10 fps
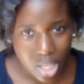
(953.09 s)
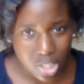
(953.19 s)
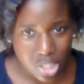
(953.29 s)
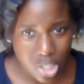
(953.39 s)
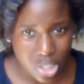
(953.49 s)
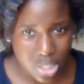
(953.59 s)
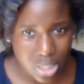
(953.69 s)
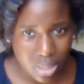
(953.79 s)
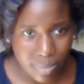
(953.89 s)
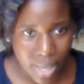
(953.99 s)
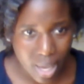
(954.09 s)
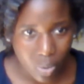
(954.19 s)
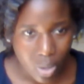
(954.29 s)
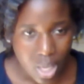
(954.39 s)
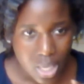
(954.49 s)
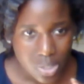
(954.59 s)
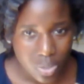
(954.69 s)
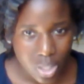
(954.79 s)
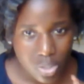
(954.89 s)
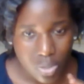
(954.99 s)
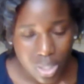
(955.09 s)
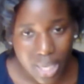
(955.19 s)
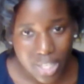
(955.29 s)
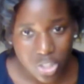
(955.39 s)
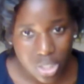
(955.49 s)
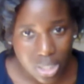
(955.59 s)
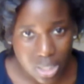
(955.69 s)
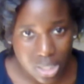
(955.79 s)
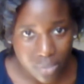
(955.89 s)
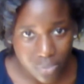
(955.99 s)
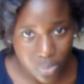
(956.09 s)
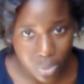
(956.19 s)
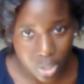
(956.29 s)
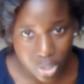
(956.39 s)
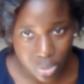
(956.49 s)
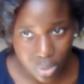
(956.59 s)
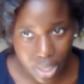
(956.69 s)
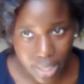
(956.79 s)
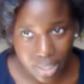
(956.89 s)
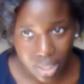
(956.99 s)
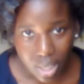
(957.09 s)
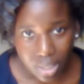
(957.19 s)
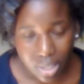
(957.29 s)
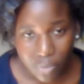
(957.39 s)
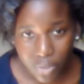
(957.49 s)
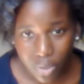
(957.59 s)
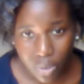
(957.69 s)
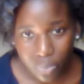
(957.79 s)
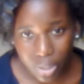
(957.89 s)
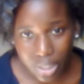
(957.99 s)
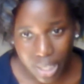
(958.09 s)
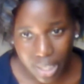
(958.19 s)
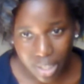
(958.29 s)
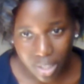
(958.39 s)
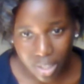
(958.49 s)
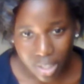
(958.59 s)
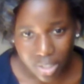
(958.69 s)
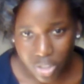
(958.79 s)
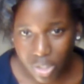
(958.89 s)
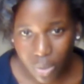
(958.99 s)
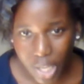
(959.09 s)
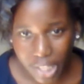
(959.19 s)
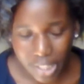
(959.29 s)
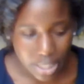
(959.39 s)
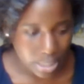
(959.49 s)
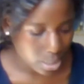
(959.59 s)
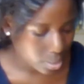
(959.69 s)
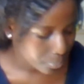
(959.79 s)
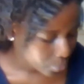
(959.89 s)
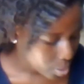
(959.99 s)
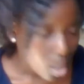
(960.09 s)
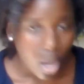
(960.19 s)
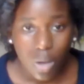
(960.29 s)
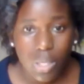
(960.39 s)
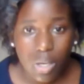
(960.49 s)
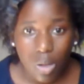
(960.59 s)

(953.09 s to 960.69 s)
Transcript: uncertainty about, so then you can actually get the stuff you really do like. Now if you don't really care, just go ahead and get it. Oh, and